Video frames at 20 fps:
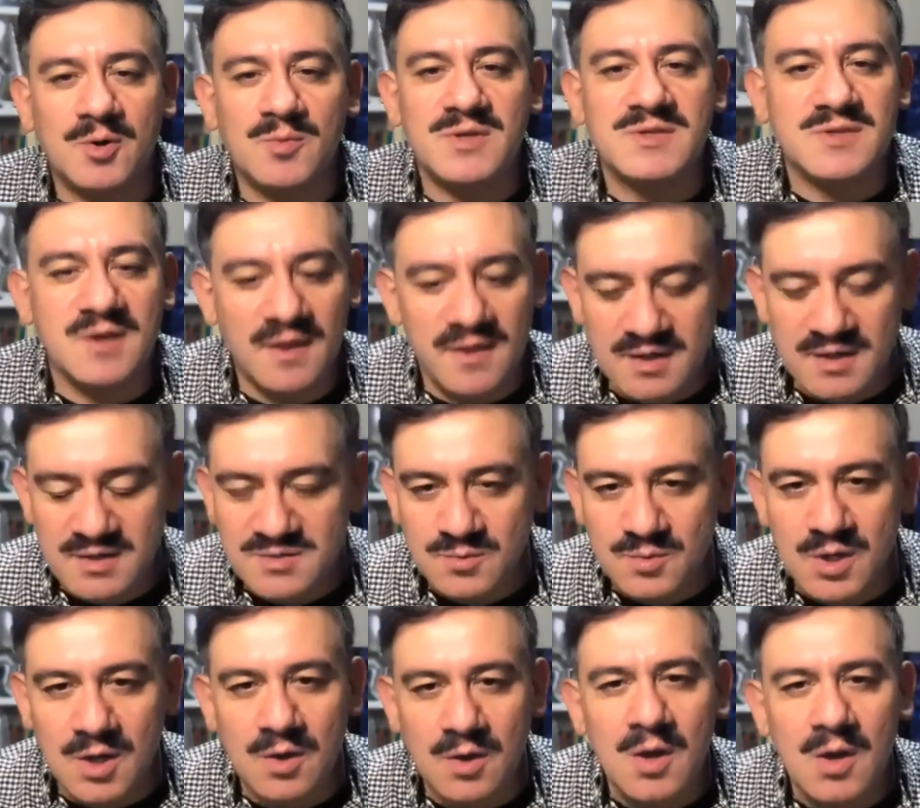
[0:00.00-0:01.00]
We saw that as
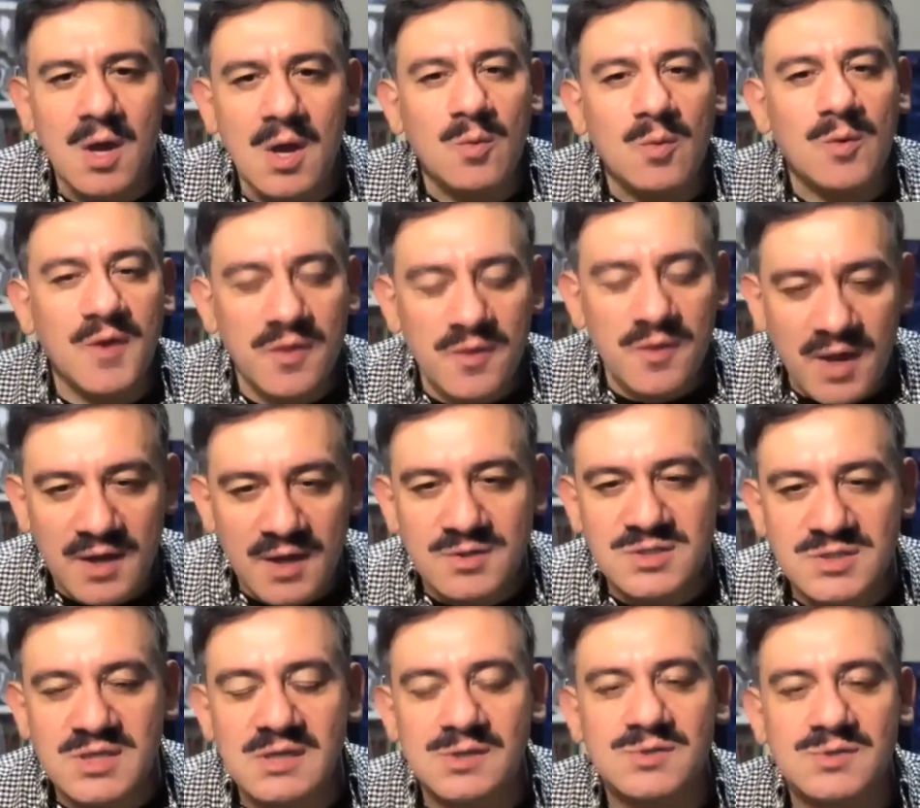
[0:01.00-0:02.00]
well with other
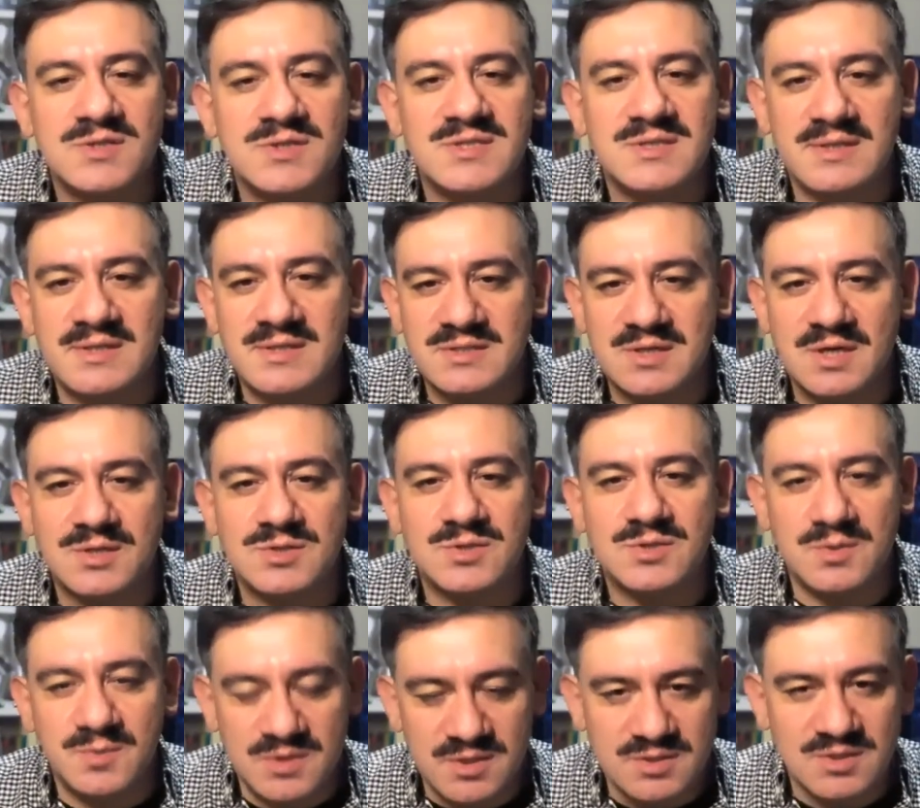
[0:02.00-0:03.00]
energy interests in this
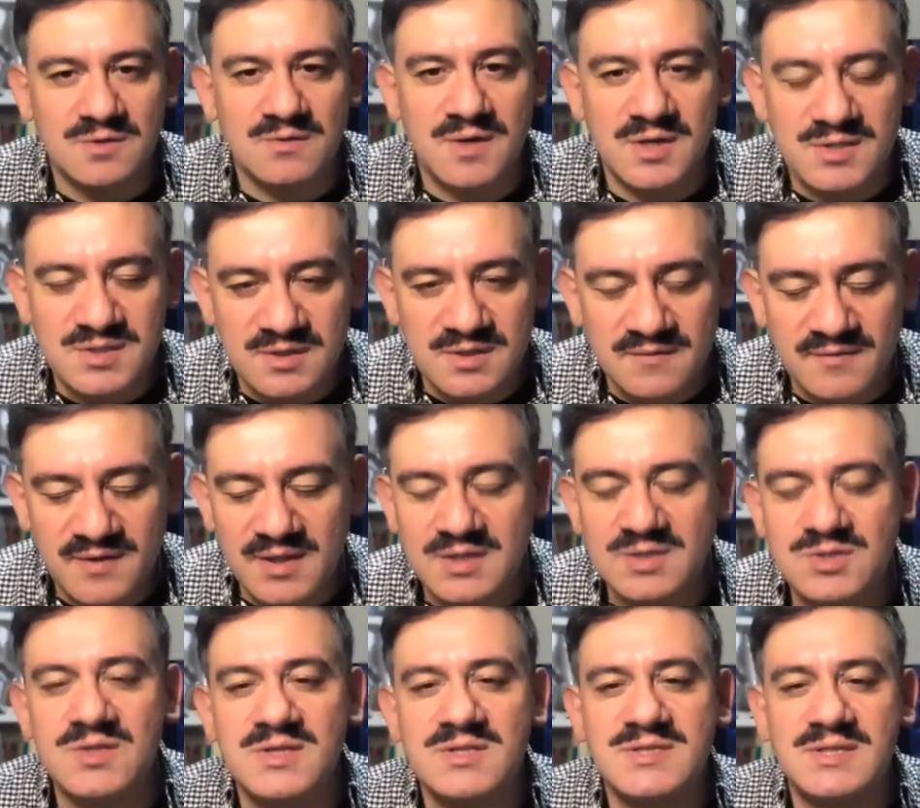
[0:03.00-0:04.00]
country, with the generation of
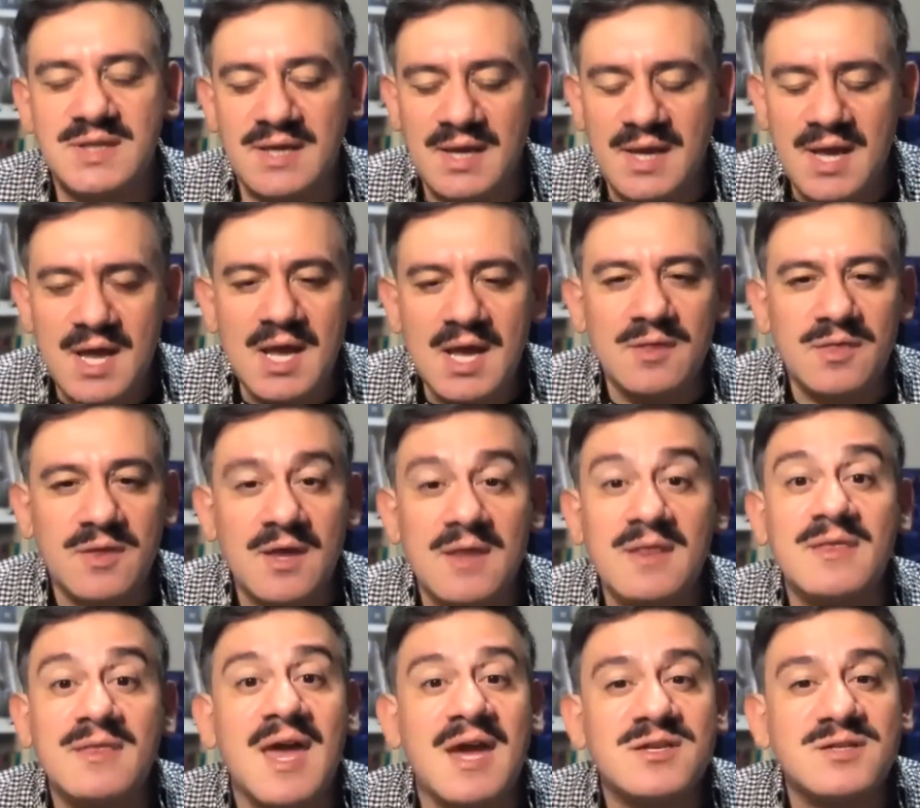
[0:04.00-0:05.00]
electricity, the
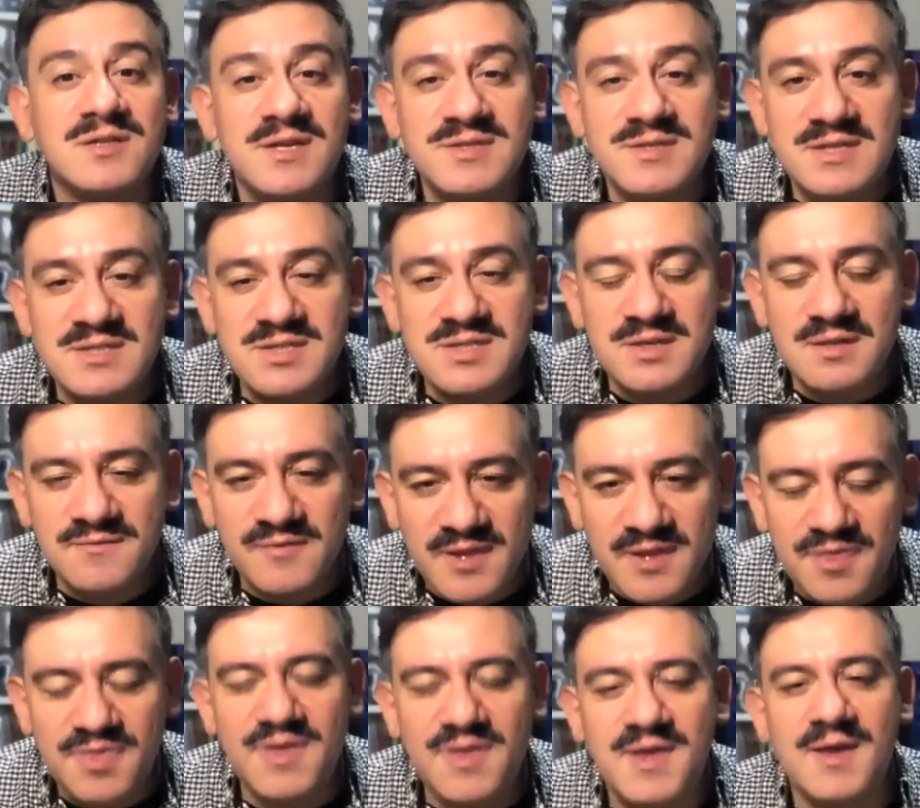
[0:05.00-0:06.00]
nationalization of
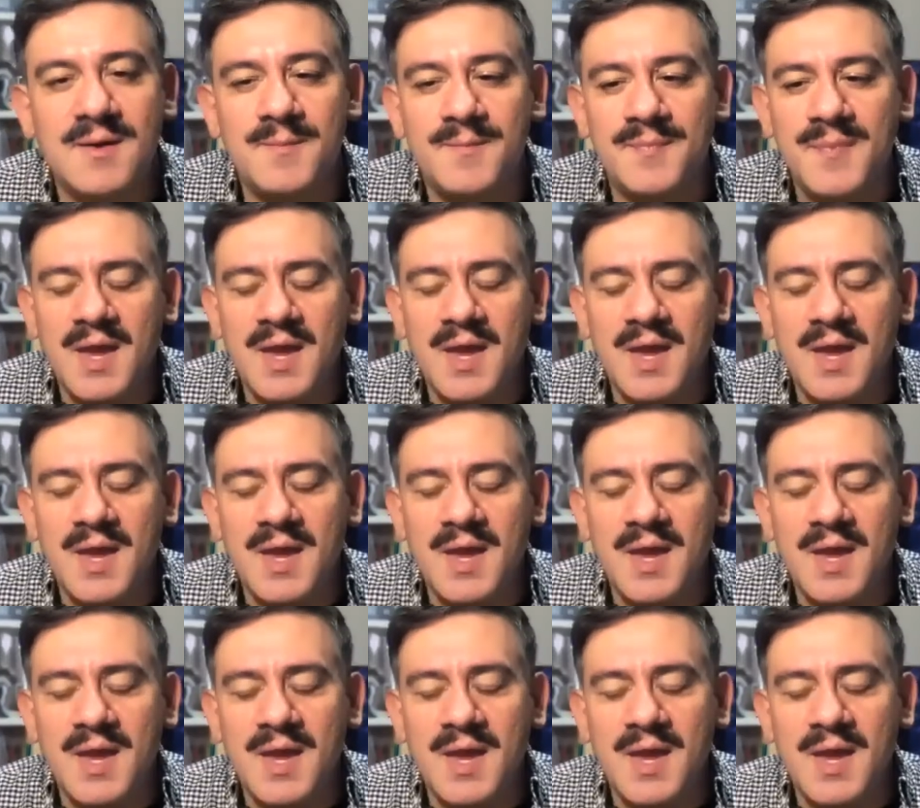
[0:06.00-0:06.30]
lithium.